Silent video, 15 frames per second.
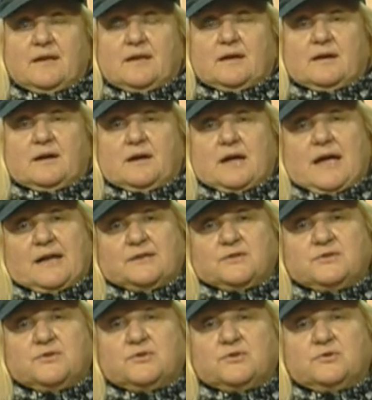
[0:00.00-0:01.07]

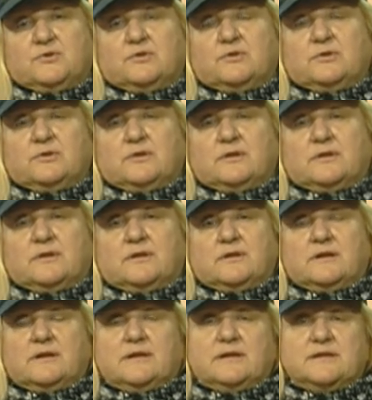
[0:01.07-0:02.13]
Attitude
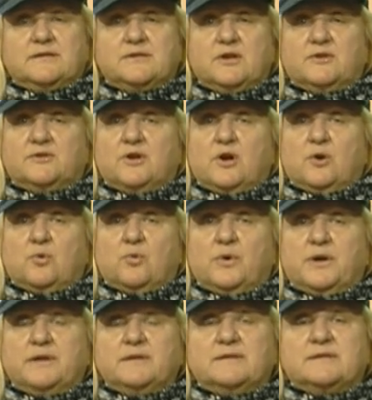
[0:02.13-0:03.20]
is not
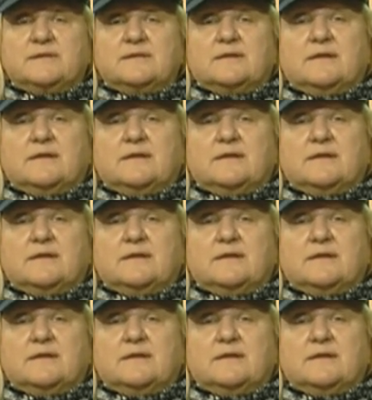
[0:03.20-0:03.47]
always